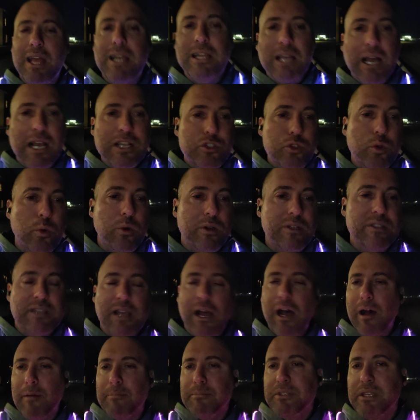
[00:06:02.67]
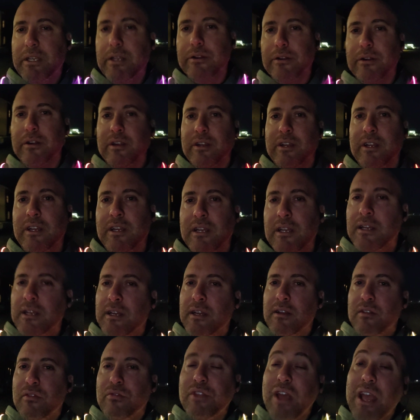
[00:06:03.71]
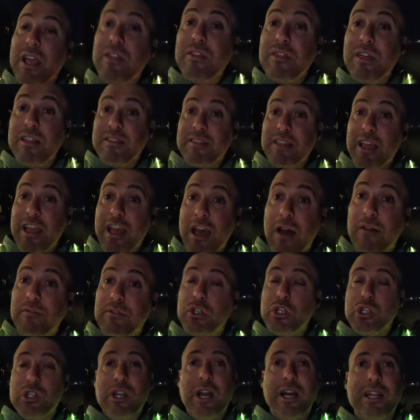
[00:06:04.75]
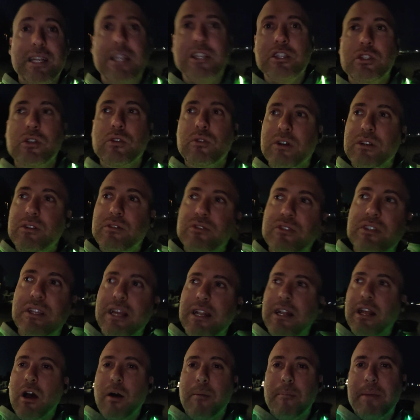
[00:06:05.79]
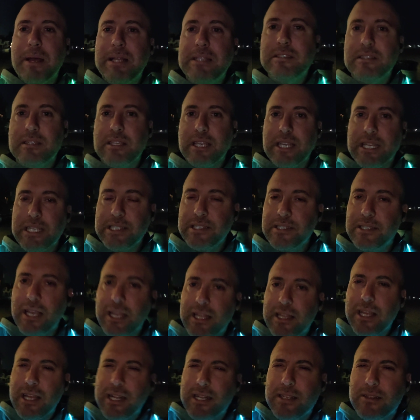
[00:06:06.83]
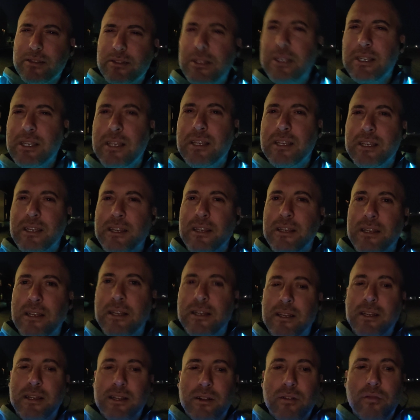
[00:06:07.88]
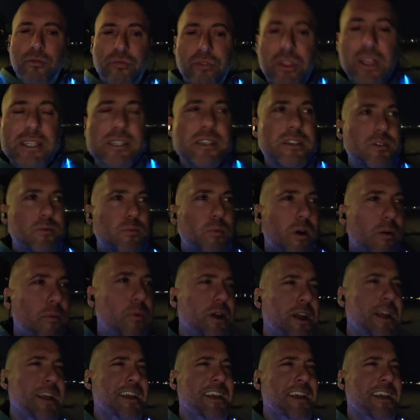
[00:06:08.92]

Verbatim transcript: at guys who are top tier. They think they have a shot. Do you understand how mentally insane that is? This is what